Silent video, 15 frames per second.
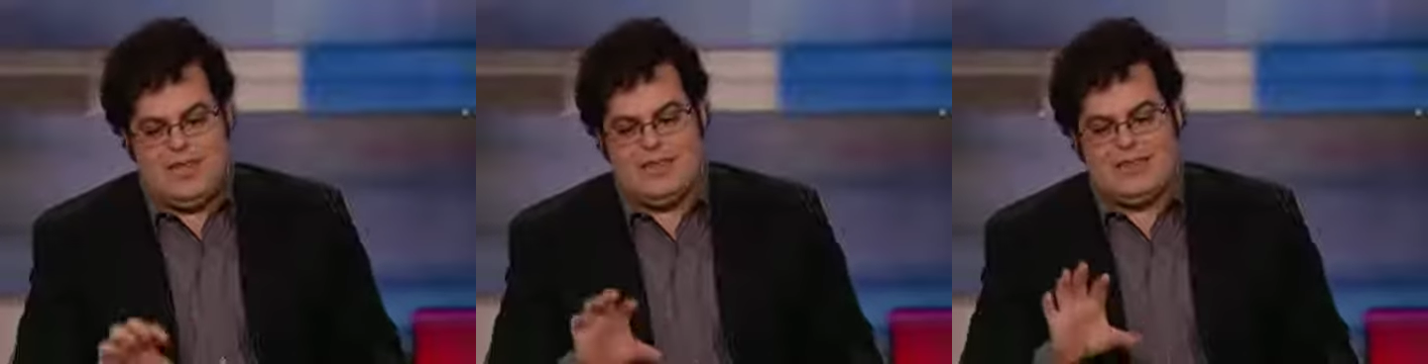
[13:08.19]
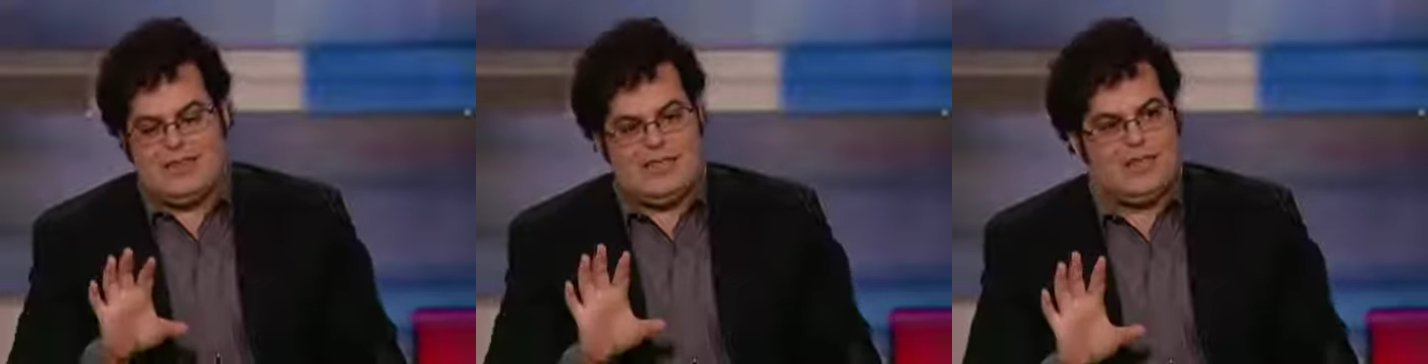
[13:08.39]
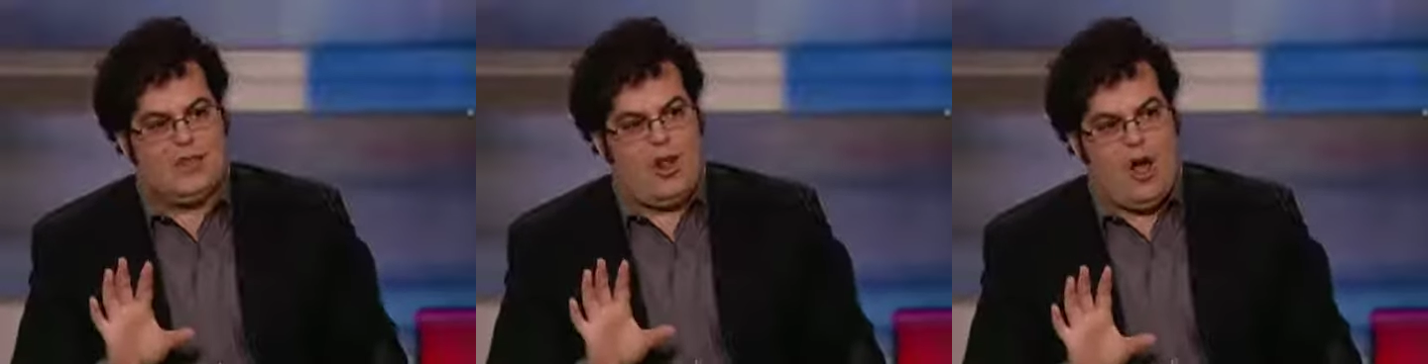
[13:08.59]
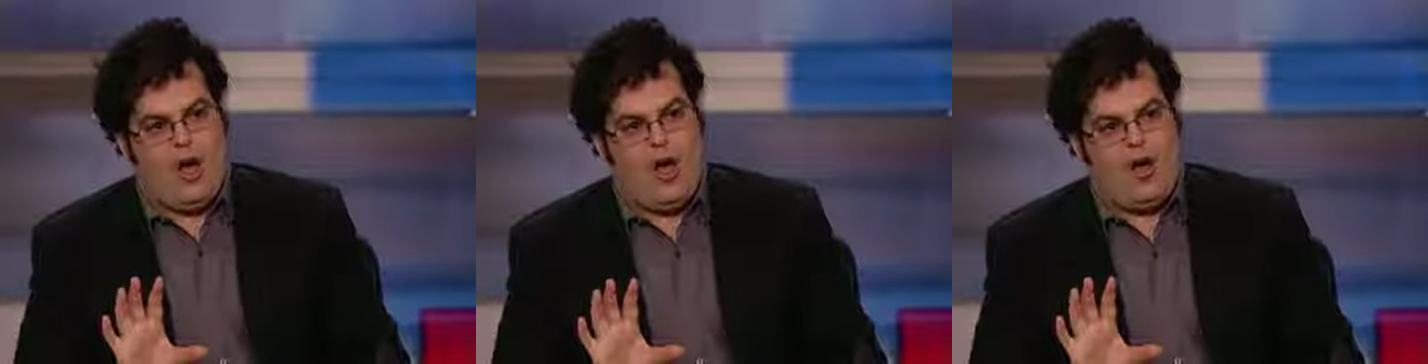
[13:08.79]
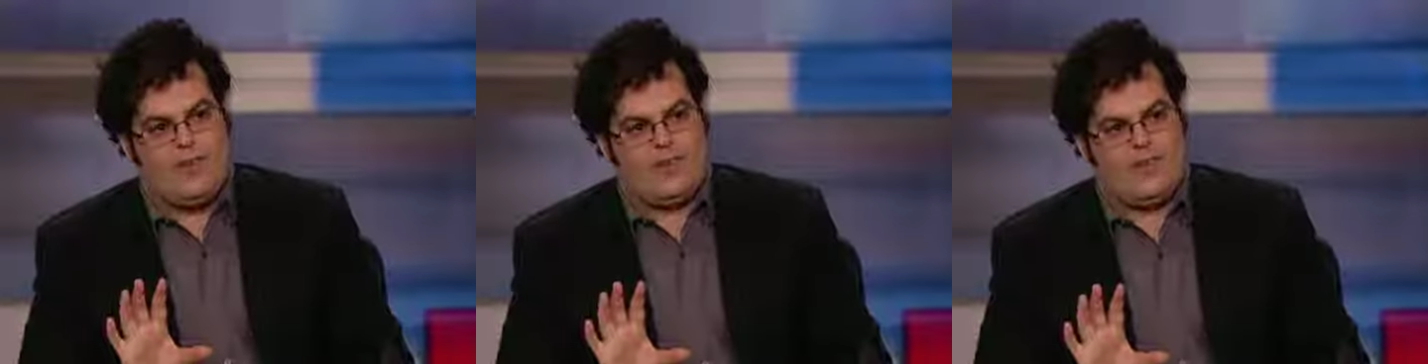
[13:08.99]
a little
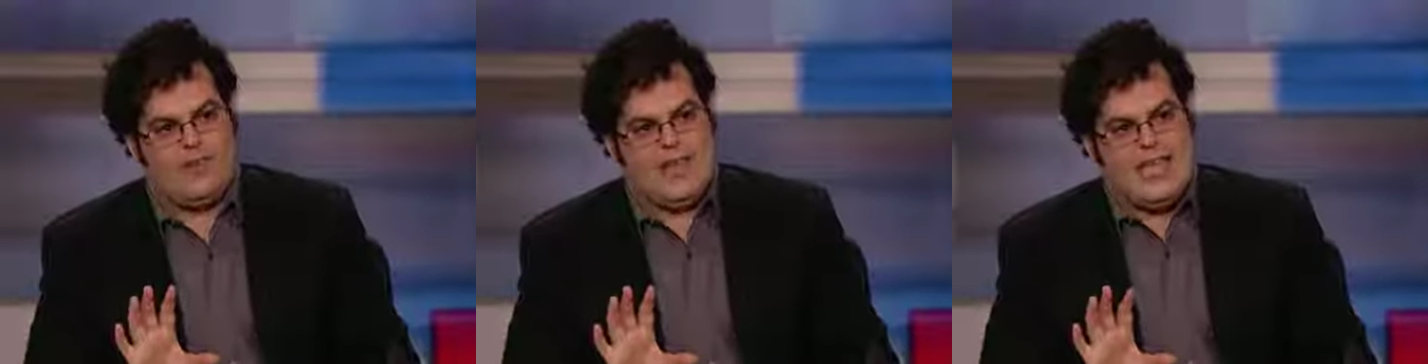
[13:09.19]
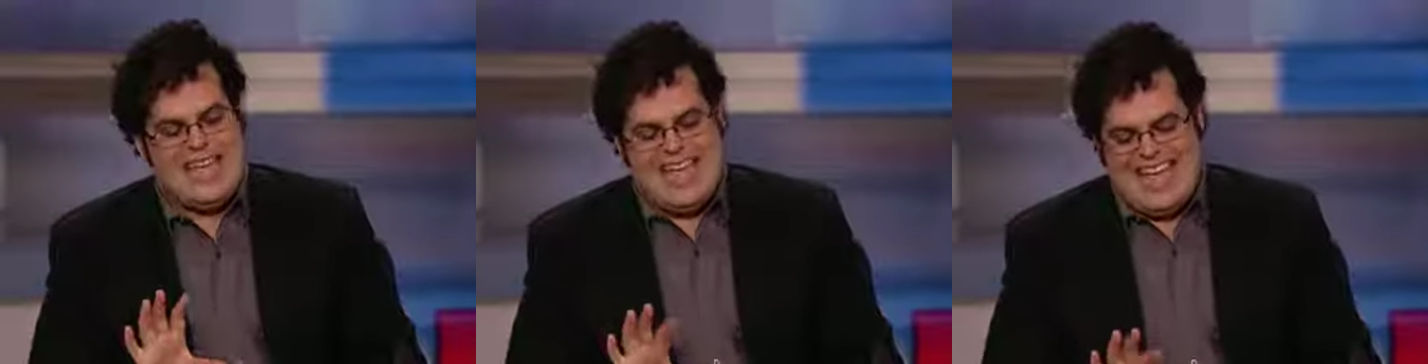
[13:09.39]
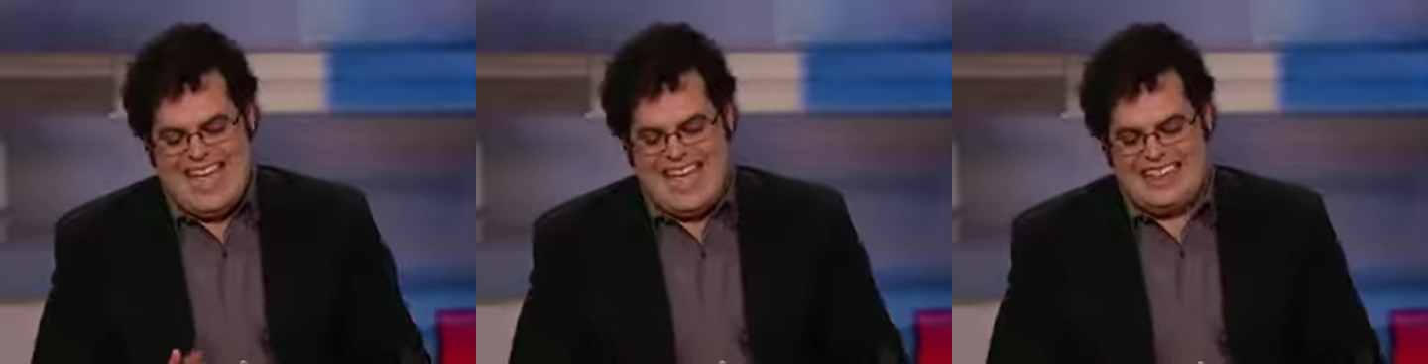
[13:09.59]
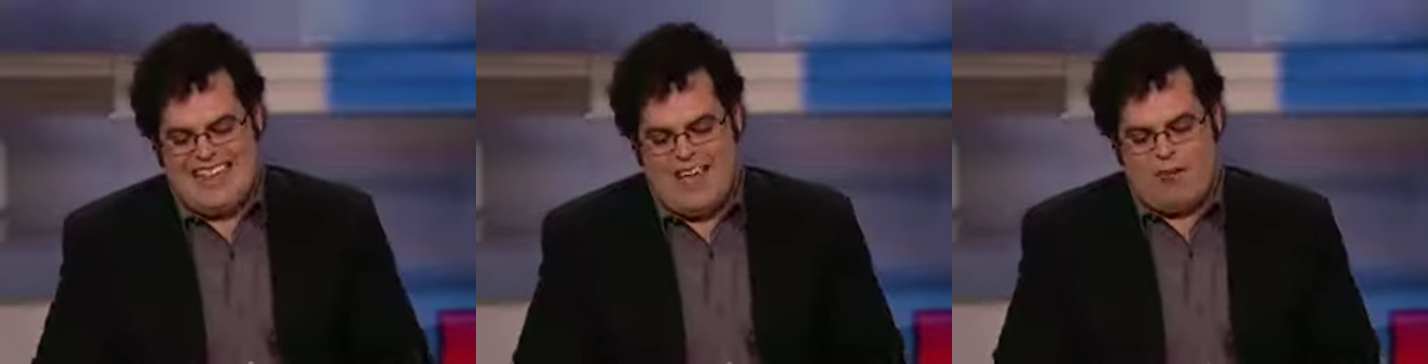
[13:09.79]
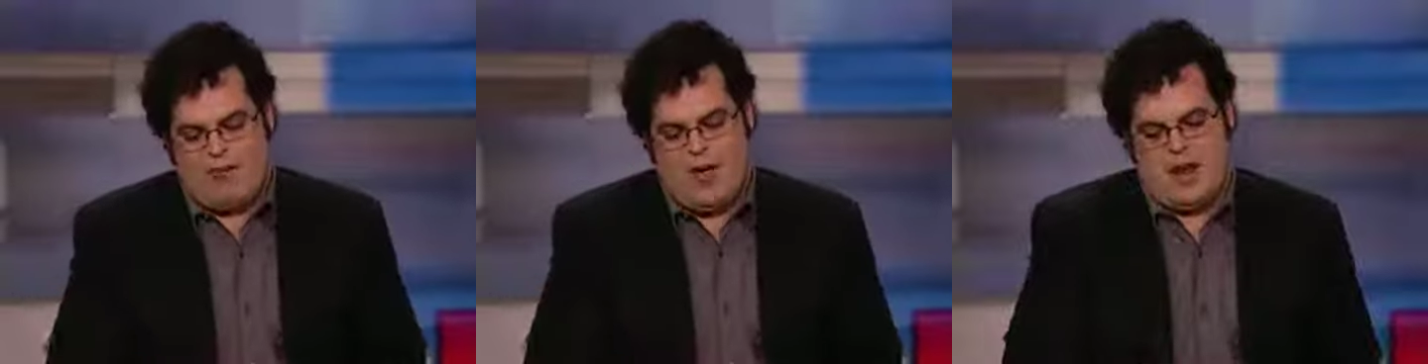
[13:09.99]
off and
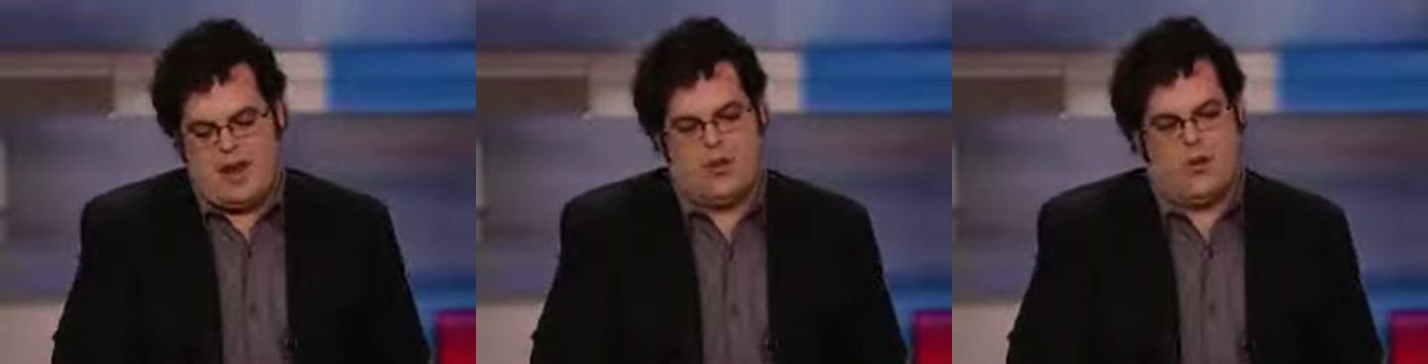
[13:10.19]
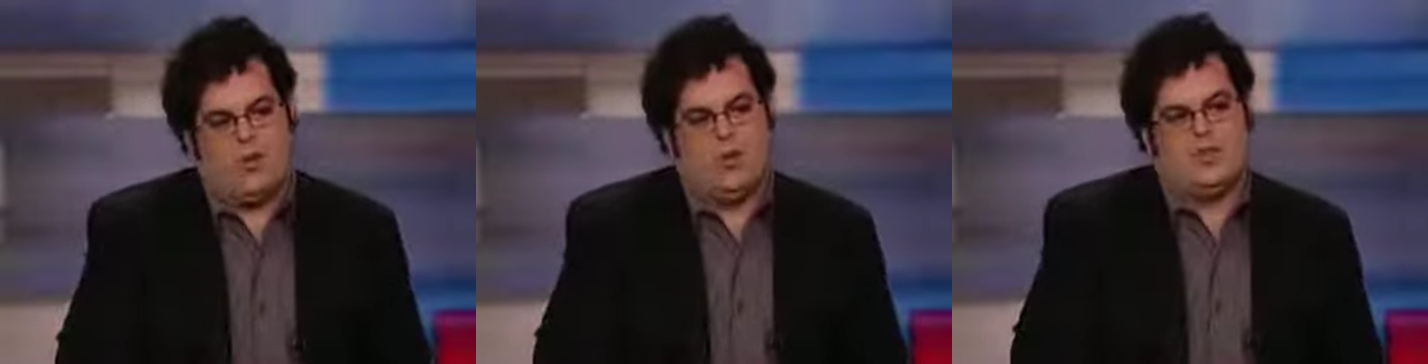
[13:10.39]
that writing will